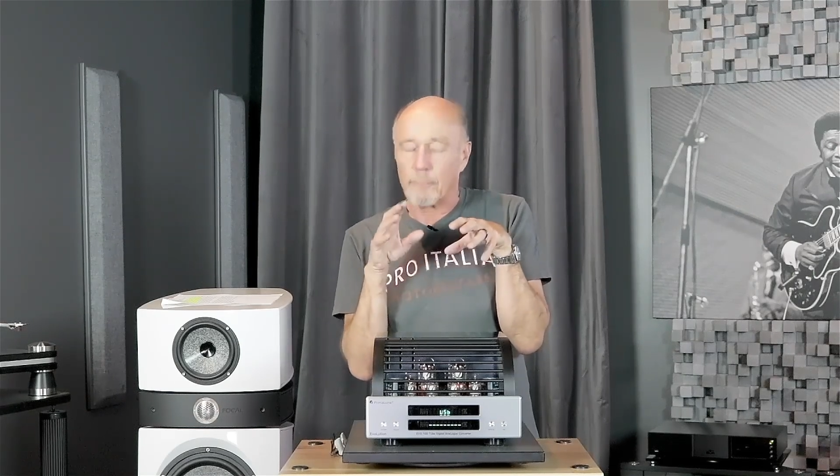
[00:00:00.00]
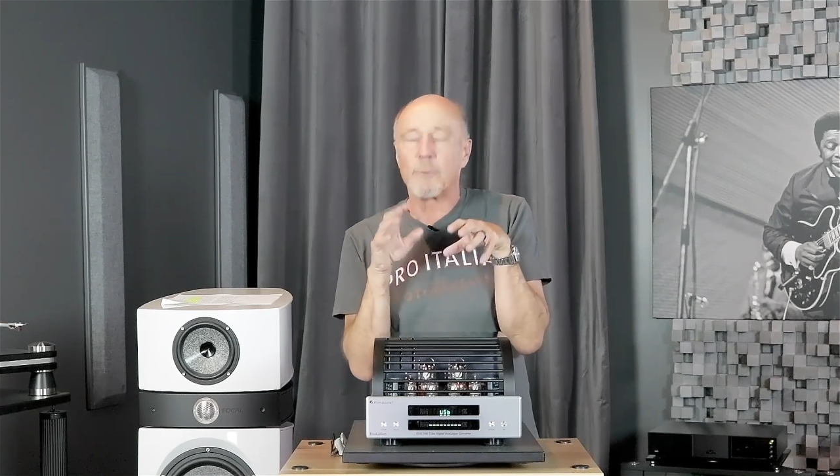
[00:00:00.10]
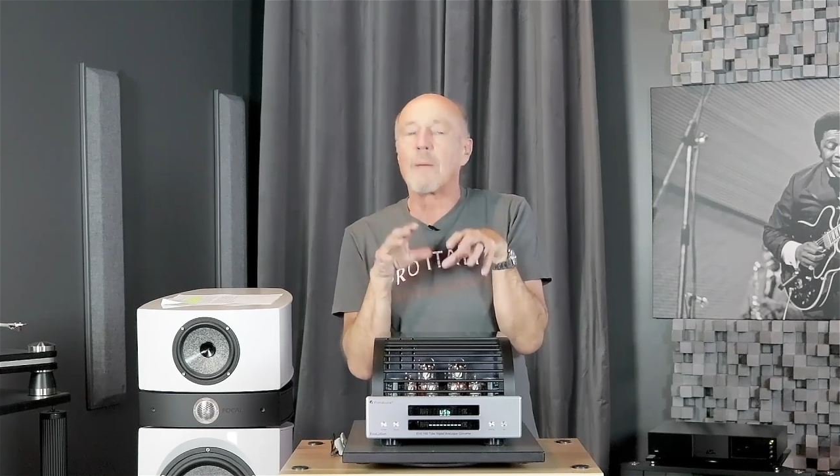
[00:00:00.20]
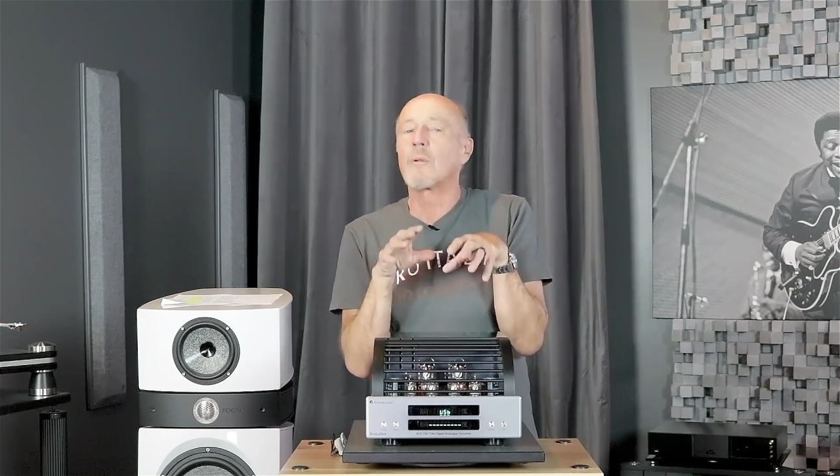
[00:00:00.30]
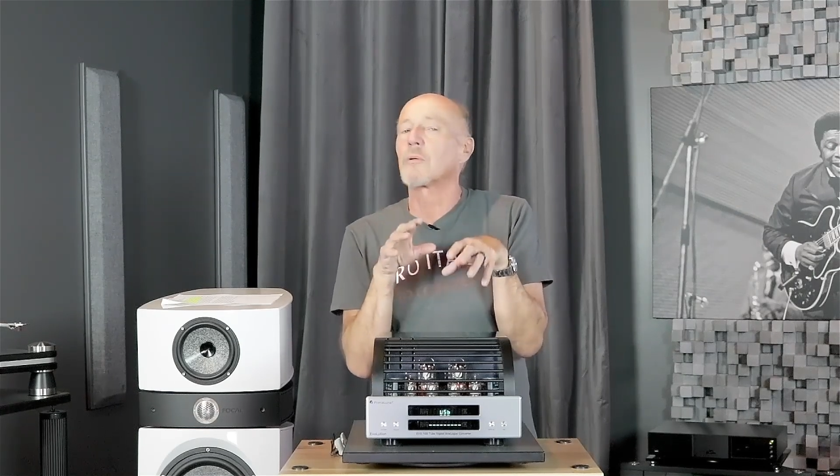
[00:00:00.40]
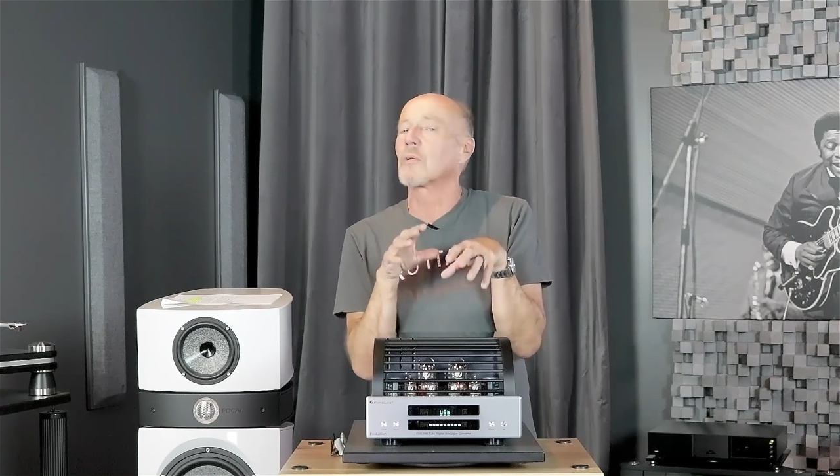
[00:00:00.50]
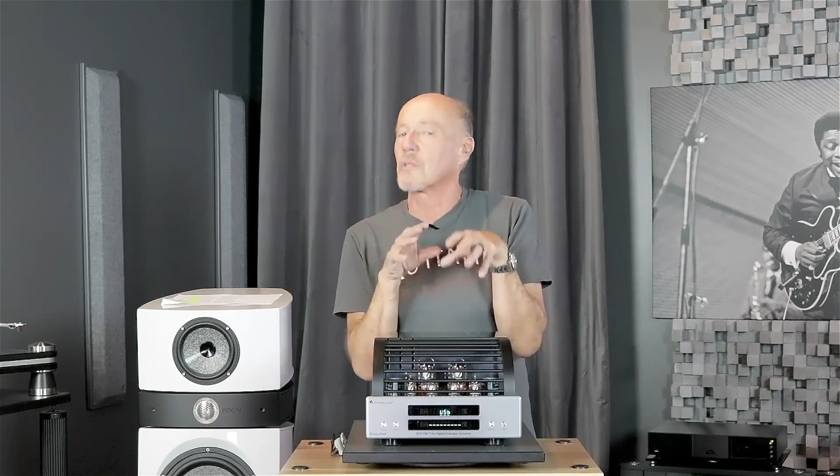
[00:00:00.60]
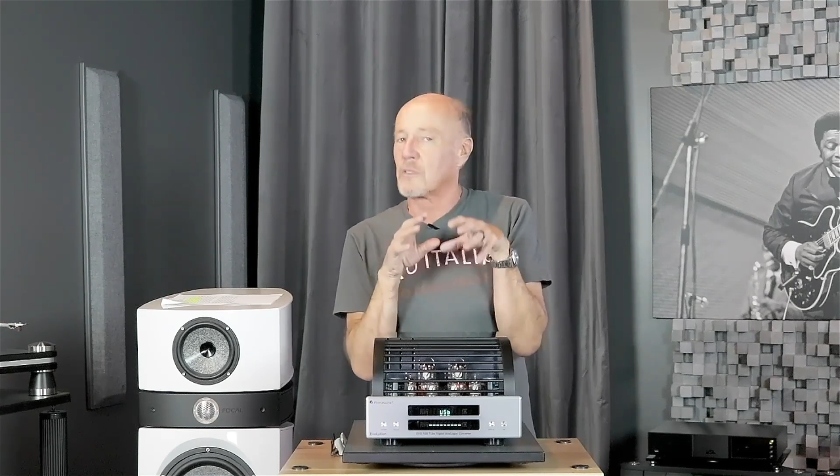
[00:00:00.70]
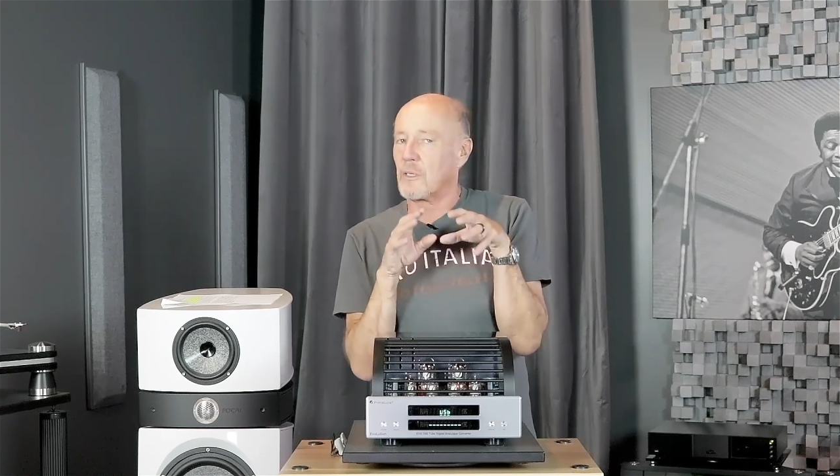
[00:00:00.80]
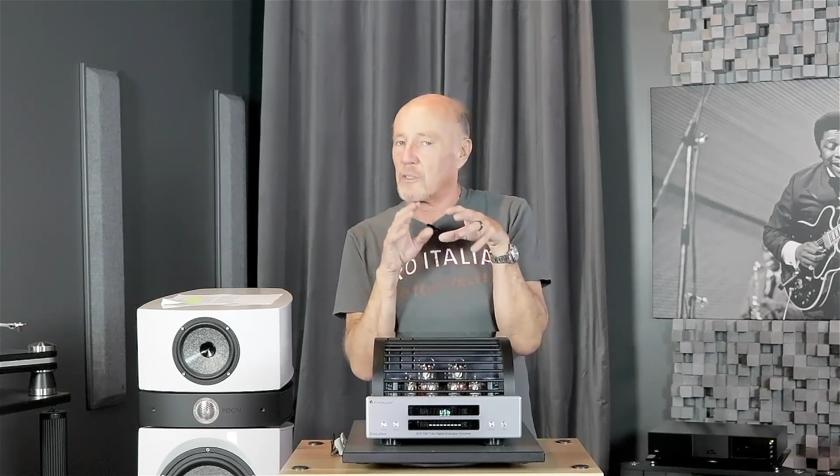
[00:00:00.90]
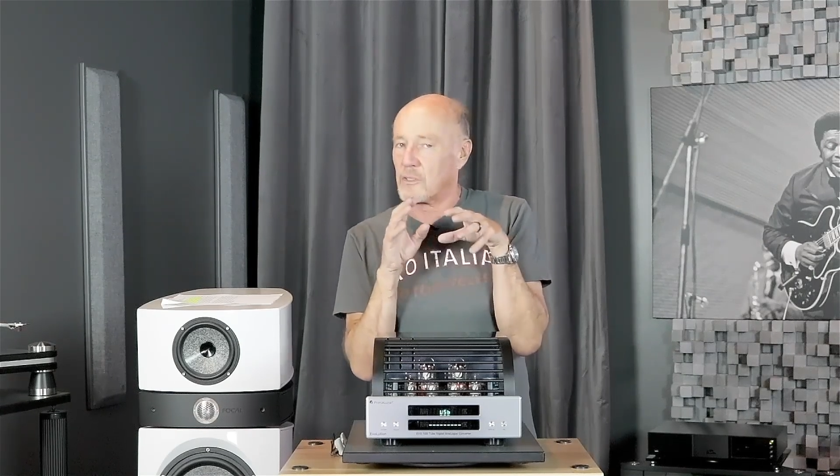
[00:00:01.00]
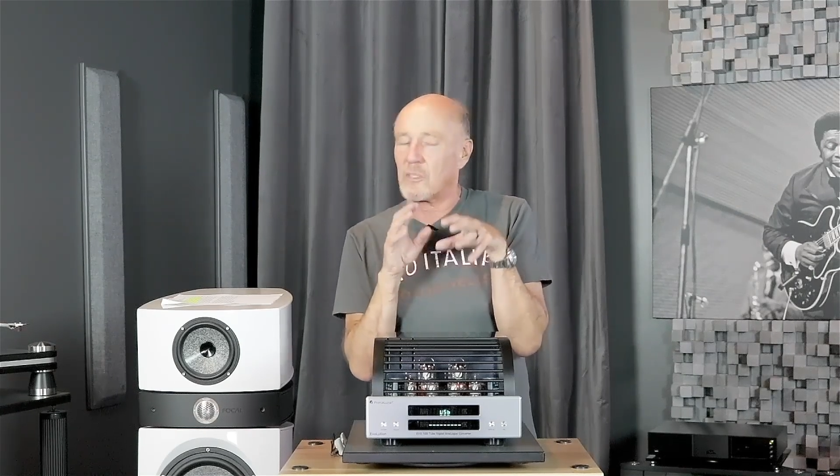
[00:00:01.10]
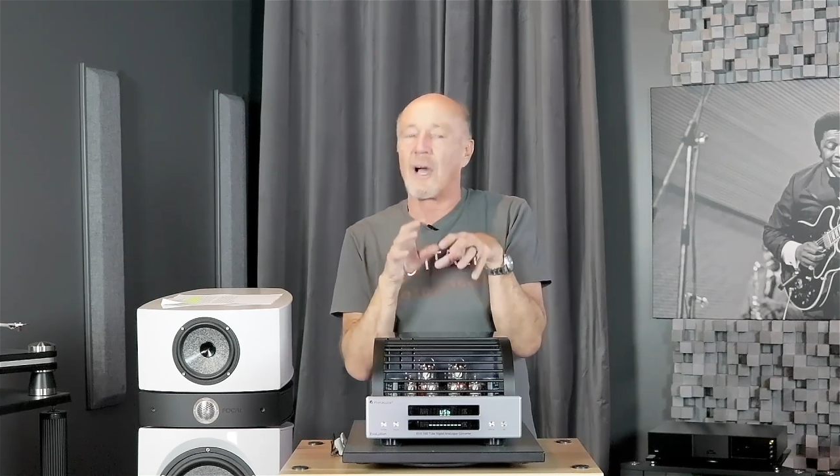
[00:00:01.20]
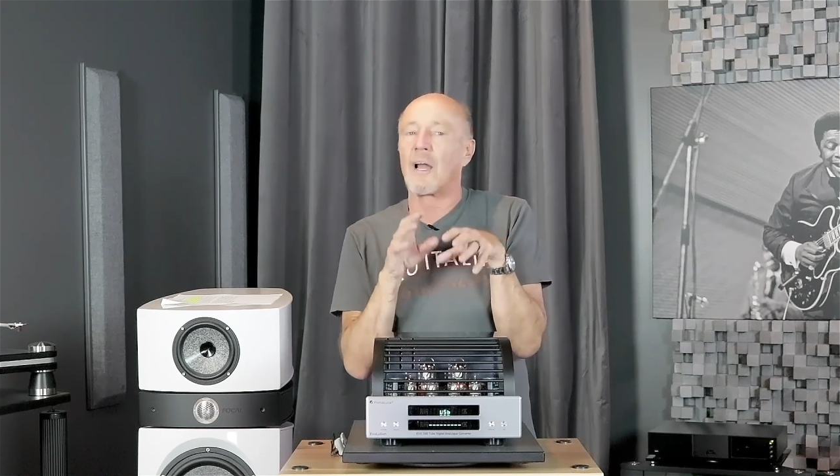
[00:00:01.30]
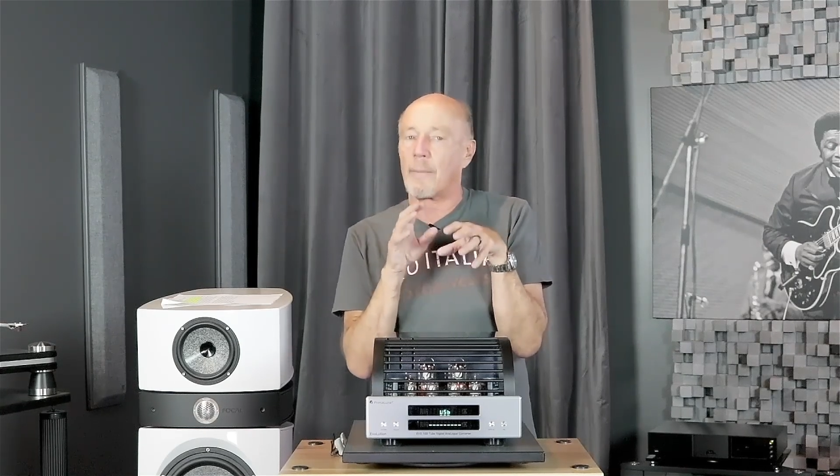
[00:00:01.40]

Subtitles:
PrimaLuna is not